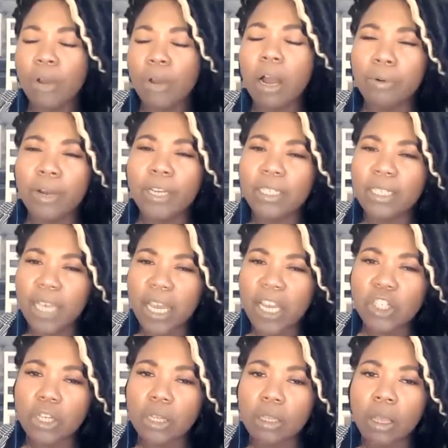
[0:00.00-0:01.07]

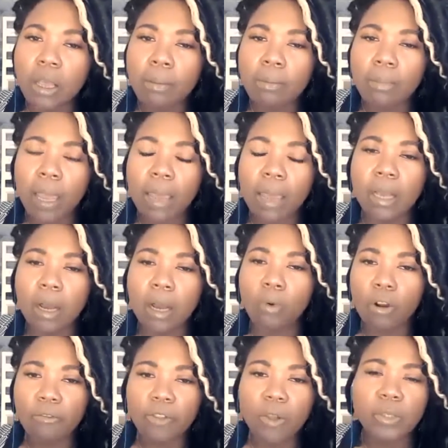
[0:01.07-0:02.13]
presentation, maybe a
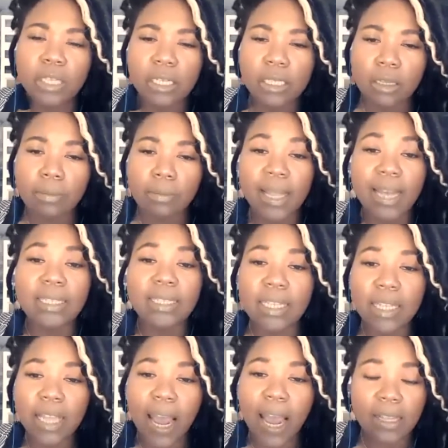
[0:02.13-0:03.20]
workflow system. And I
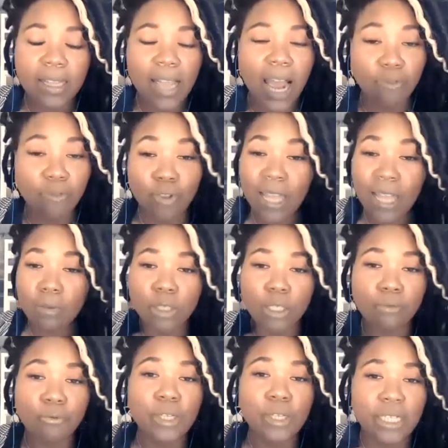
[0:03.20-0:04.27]
did that. And after that, it was
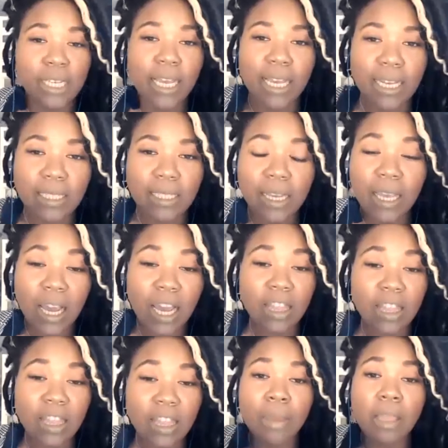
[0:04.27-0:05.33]
40 days. And
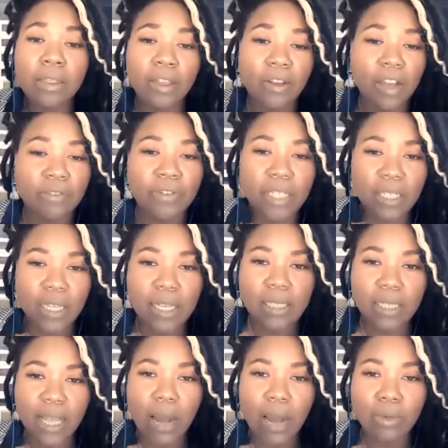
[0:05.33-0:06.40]
I've been there ever since.
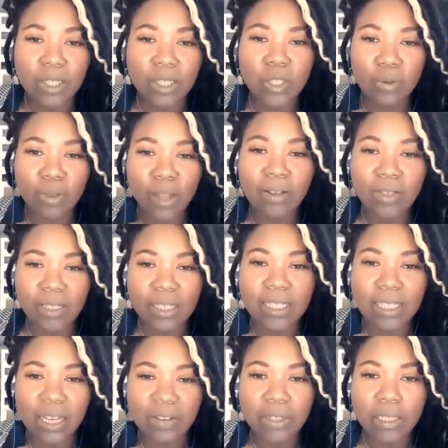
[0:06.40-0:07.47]
And that was in
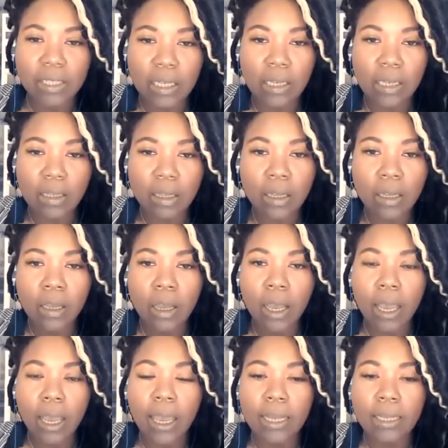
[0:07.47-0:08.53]
2017.
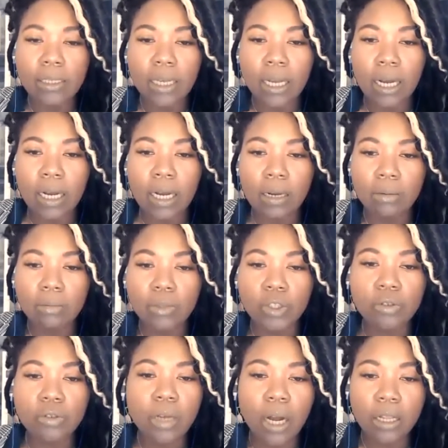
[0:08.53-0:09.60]
And
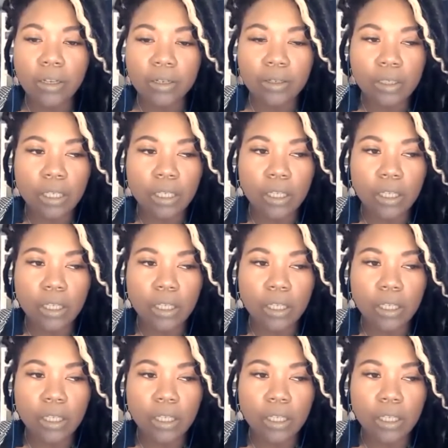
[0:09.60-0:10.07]
Tru Colors,